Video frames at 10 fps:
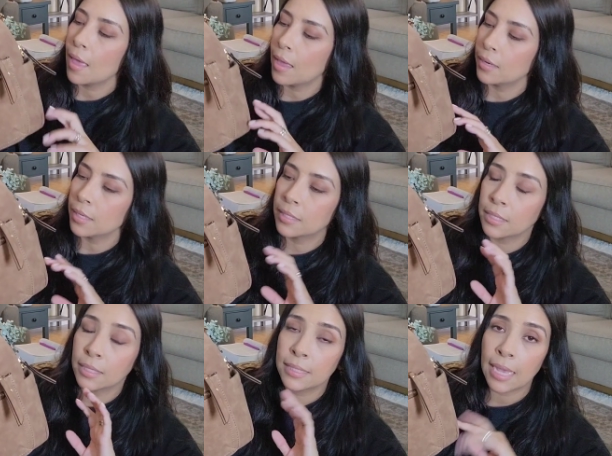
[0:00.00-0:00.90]
And it's
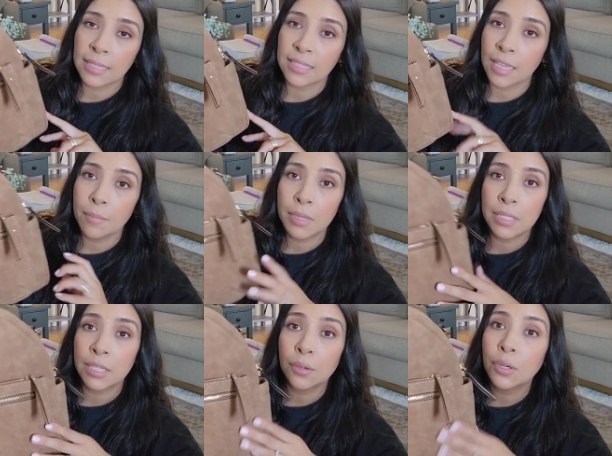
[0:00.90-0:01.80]
the exact same
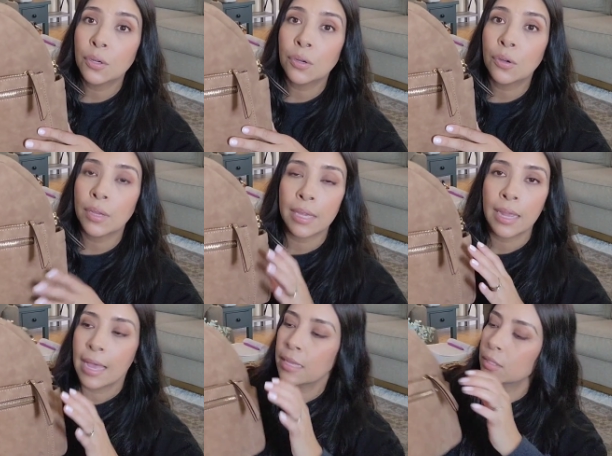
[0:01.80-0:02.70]
material. It
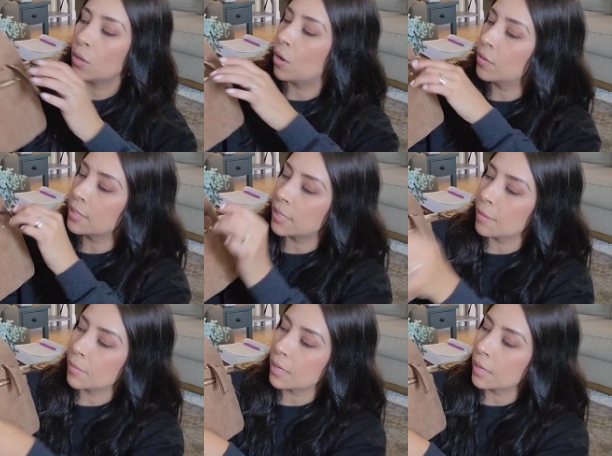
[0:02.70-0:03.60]
has all the
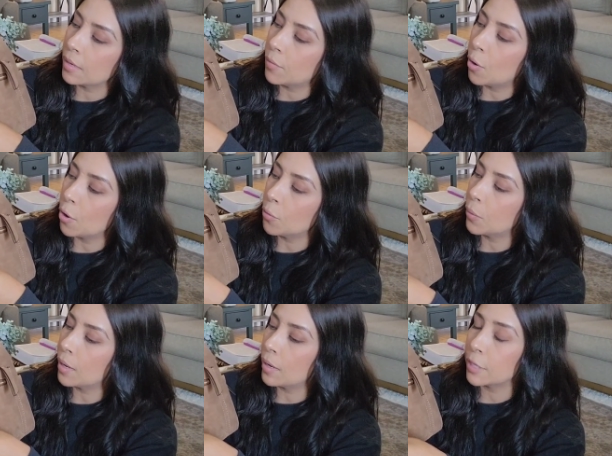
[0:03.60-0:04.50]
same like kind of
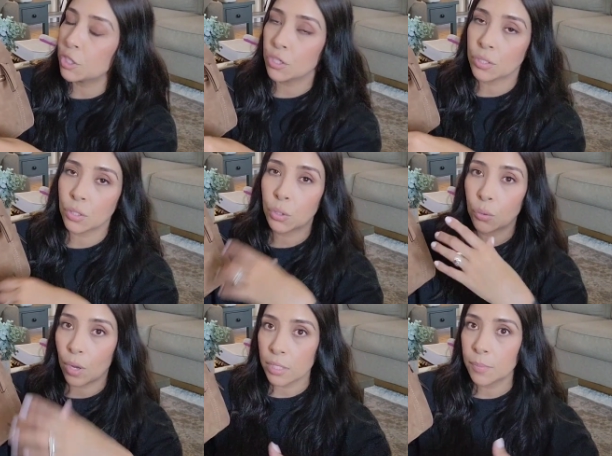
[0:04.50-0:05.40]
hardware. It's just a
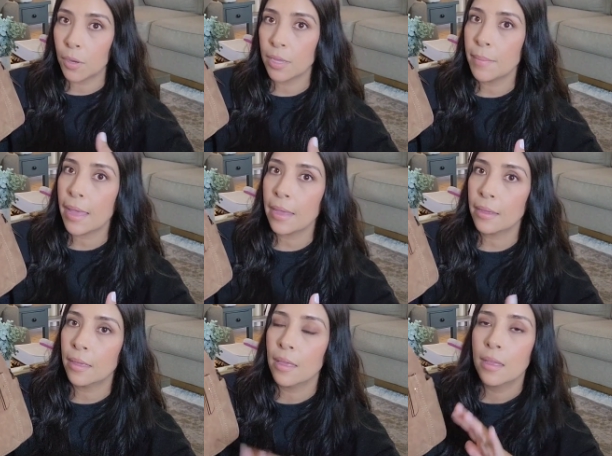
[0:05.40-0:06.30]
crossbody oh.
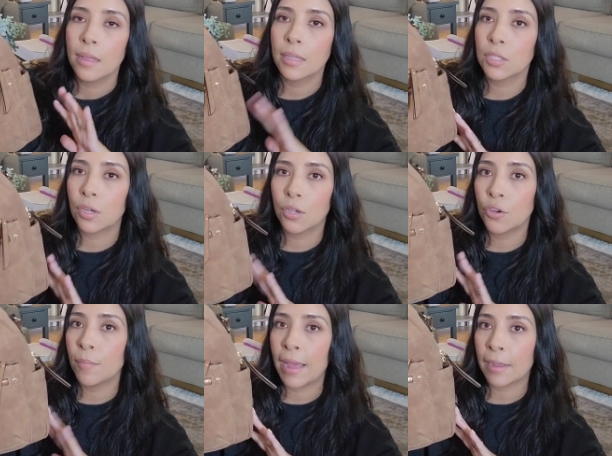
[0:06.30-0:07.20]
bag. It's not
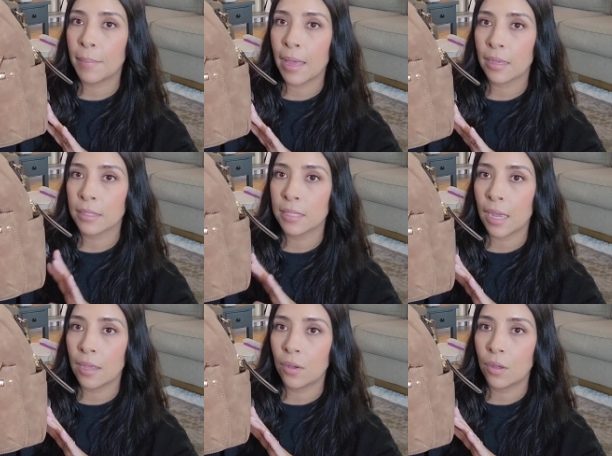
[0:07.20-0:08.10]
your backpack
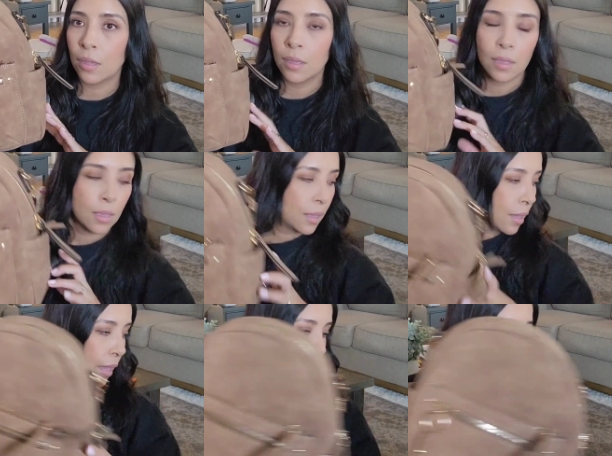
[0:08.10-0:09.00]
style.
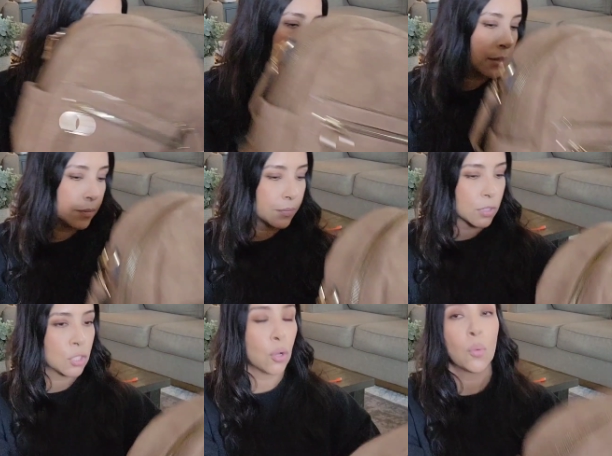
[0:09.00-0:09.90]
And
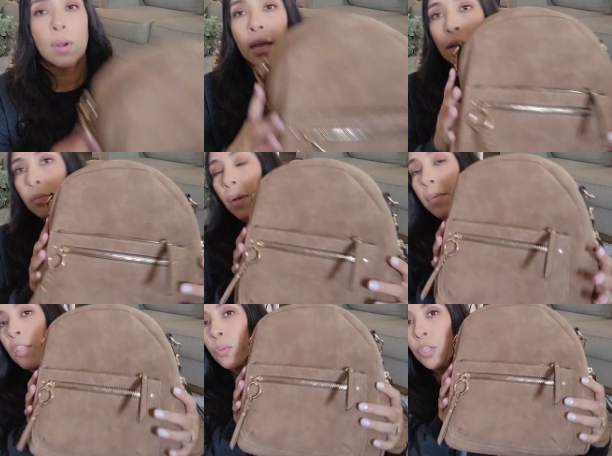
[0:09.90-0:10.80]
so when I, I'm
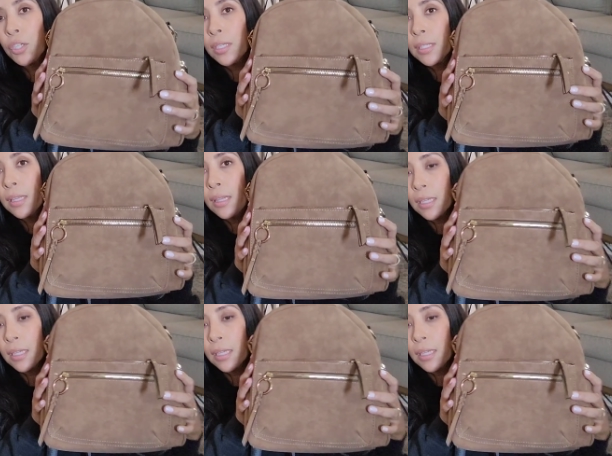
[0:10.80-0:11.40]
going to switch into